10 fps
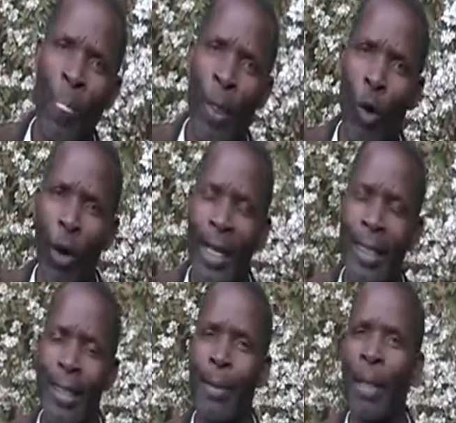when
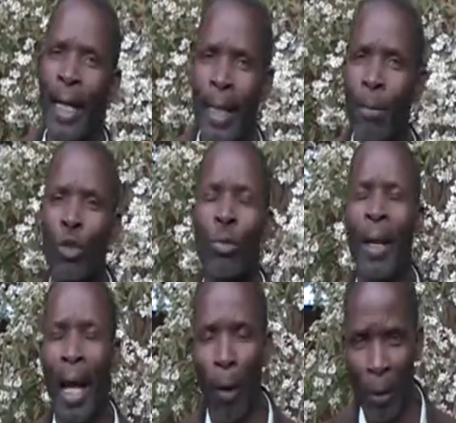Jimmy came to
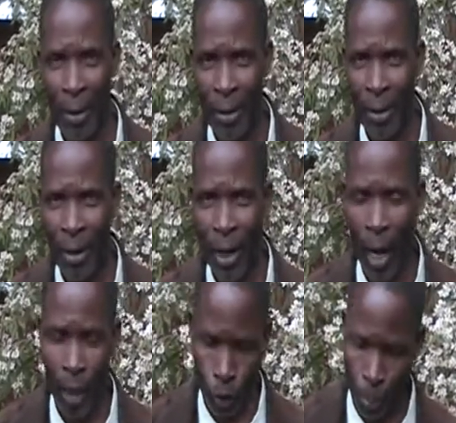Malawi
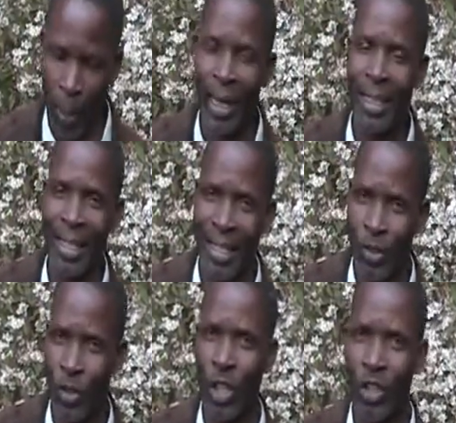to plant
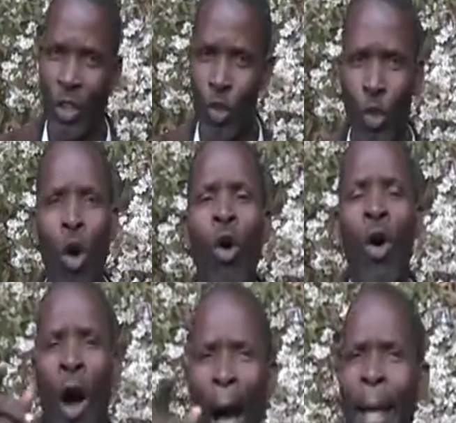these churches. So
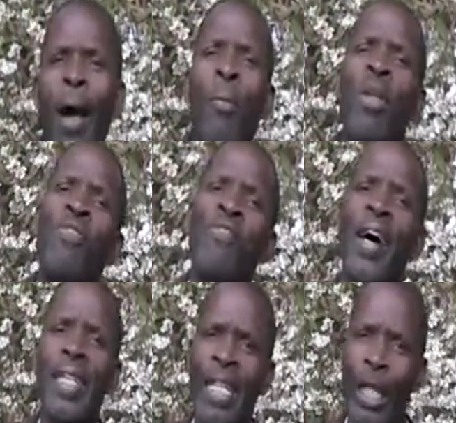I am
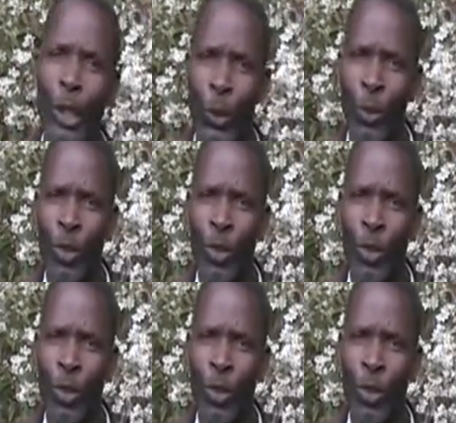inviting you.